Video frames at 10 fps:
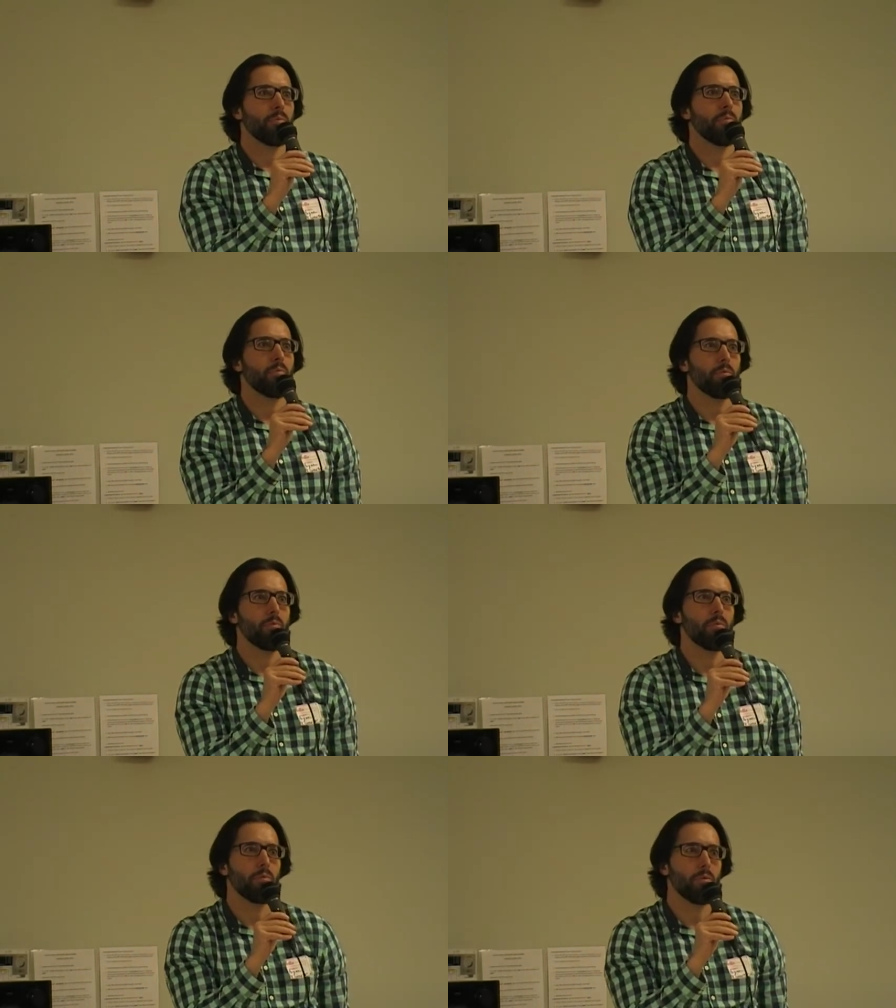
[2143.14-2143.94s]

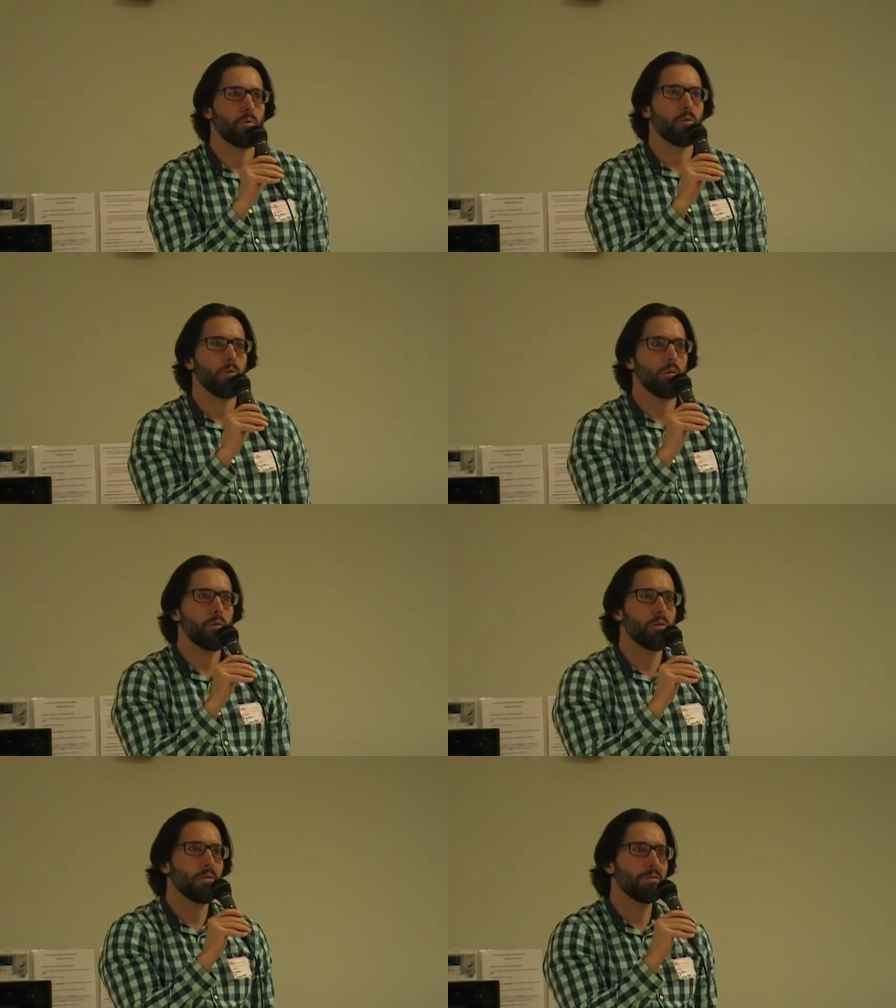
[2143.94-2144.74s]
to shoot these
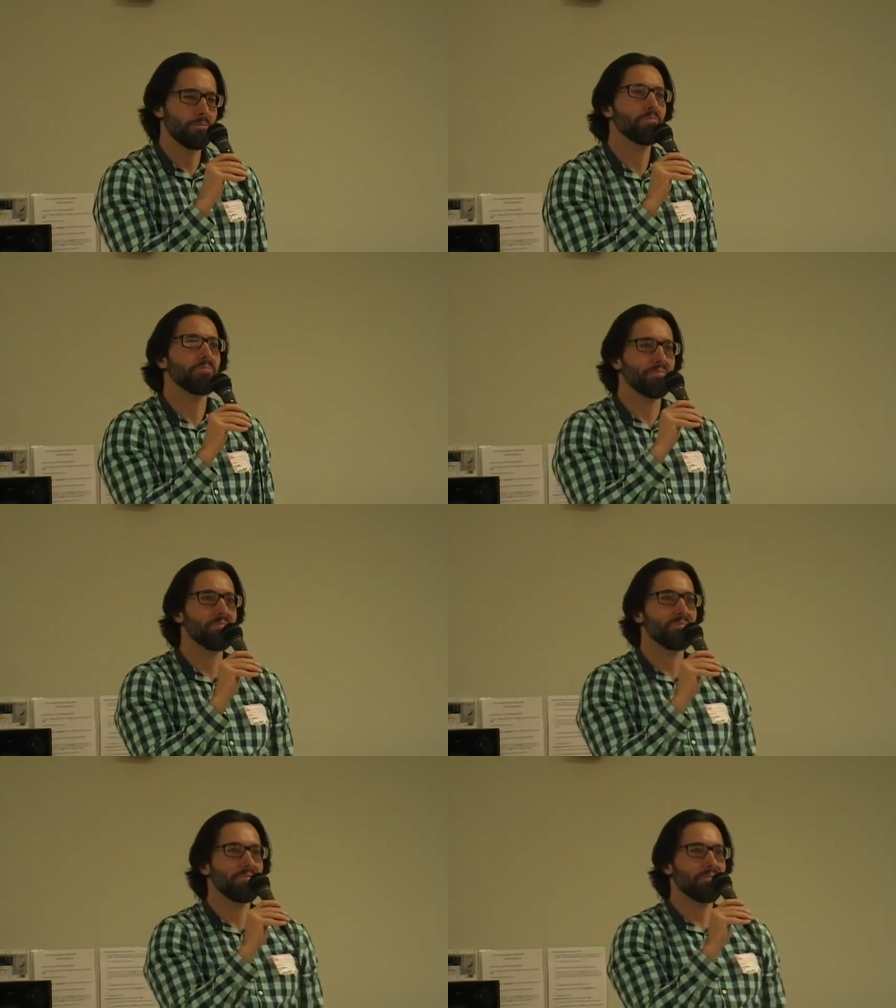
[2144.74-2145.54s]
things while we're
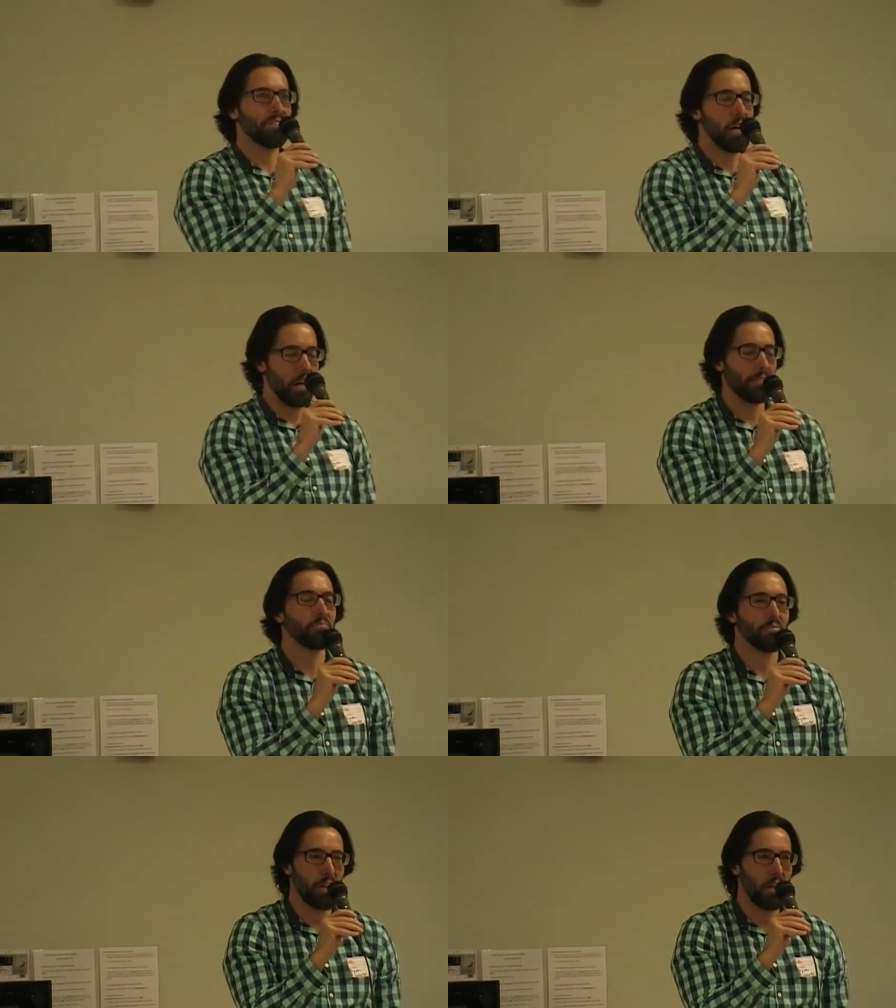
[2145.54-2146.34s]
fishing. Yeah.
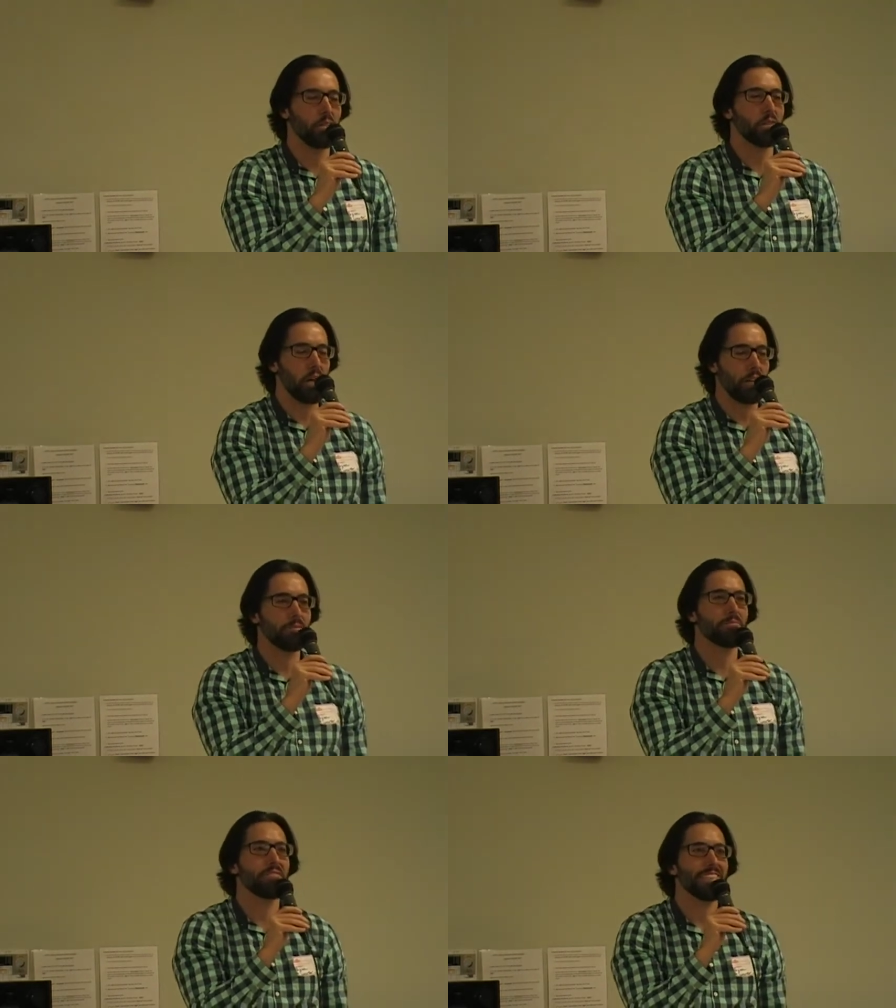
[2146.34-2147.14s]
So you tried
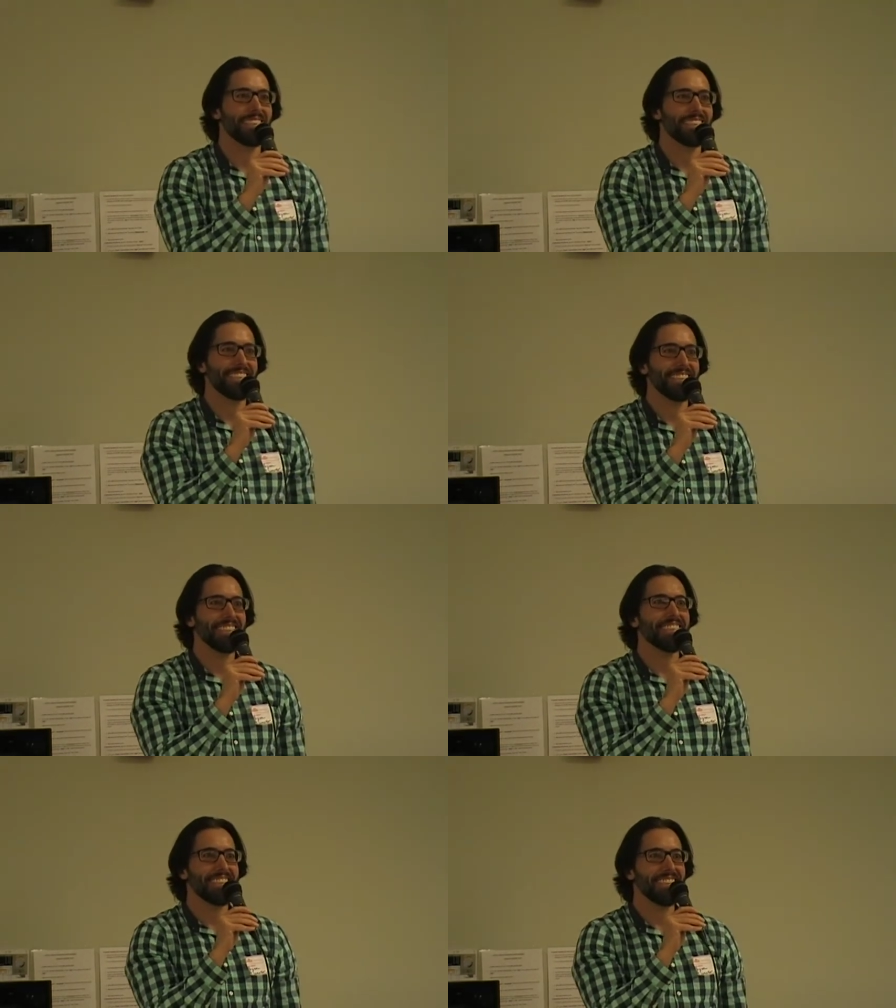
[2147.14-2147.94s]
that, right?
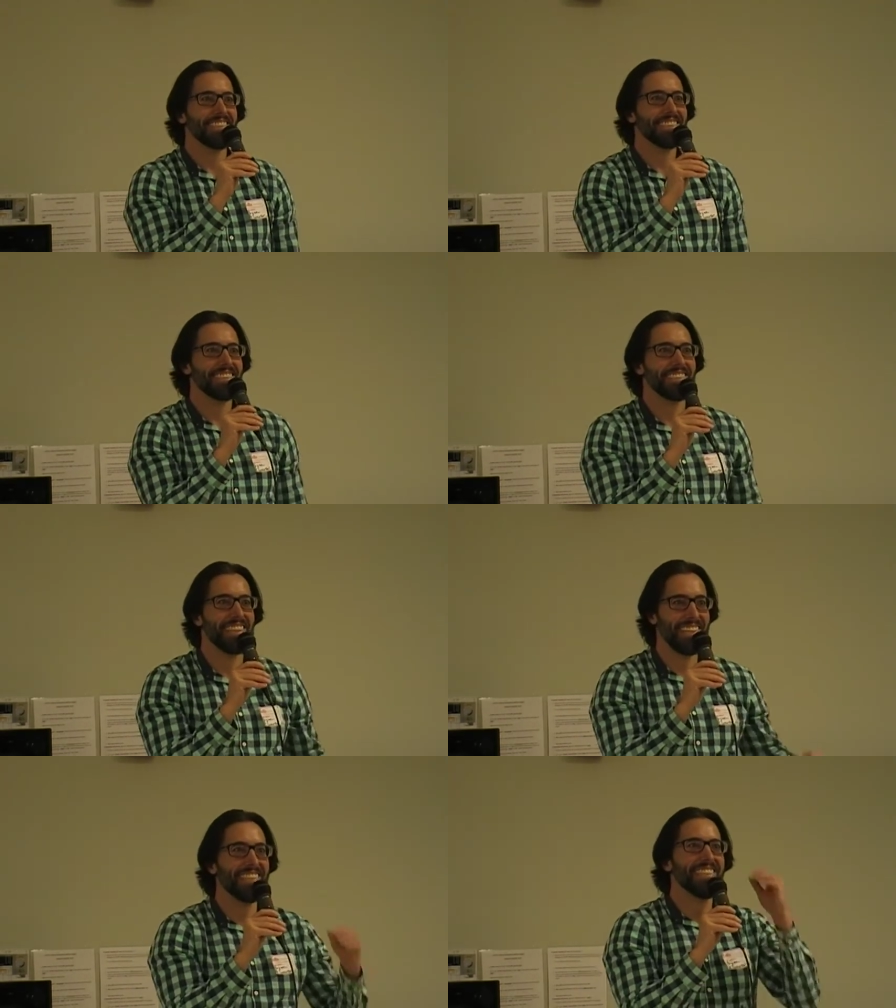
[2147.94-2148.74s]
How did that
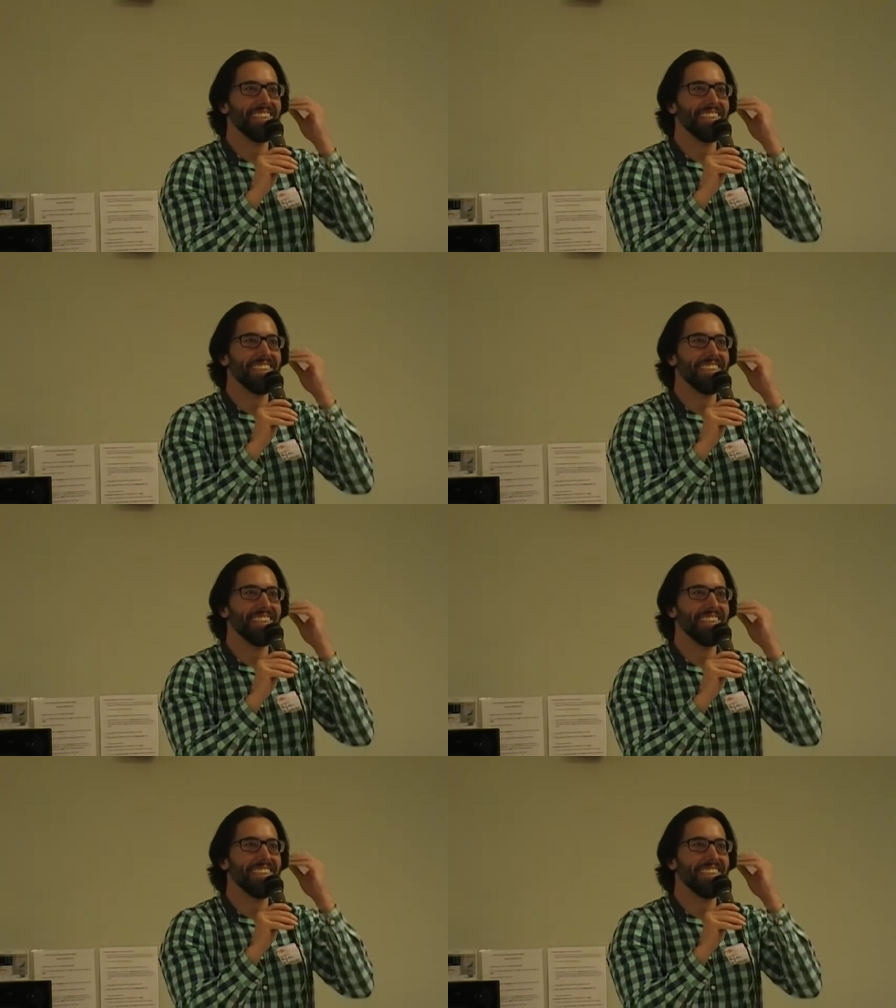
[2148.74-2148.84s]
go?